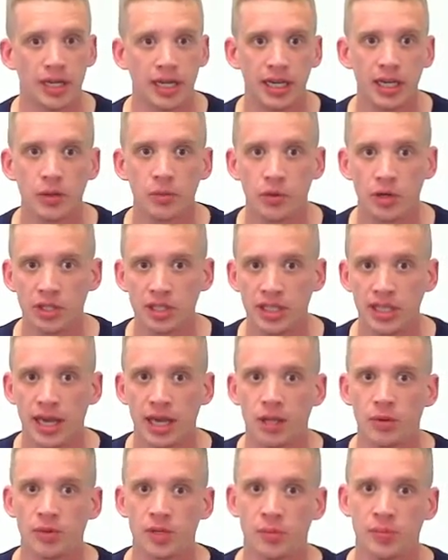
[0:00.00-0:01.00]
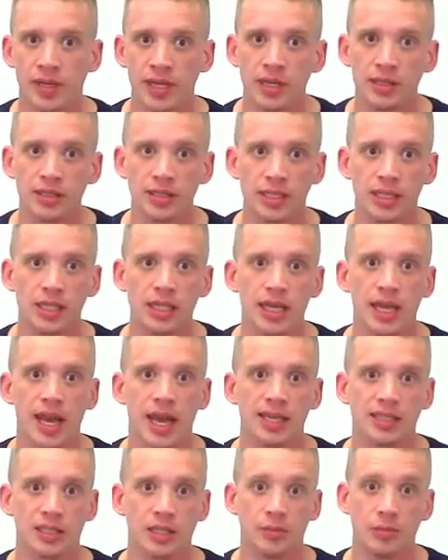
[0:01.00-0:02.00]
it can work together with P L C
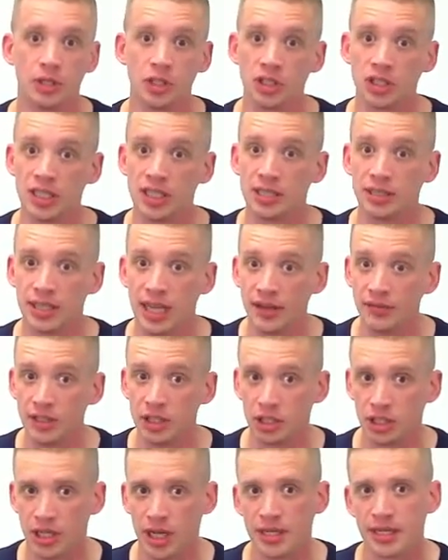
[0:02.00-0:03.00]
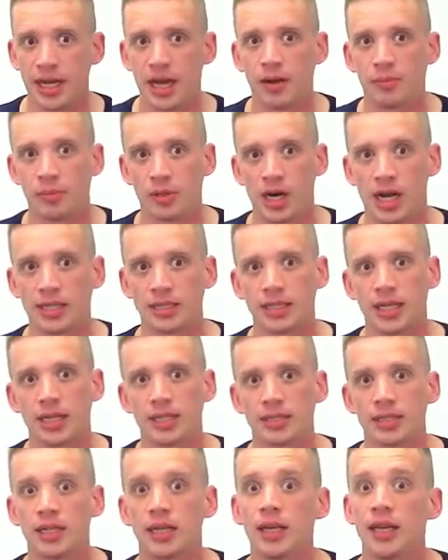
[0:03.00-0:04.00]
as an emergency safety shutdown
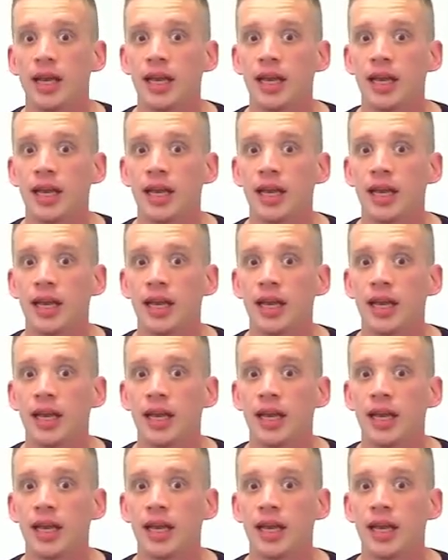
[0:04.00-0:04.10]
process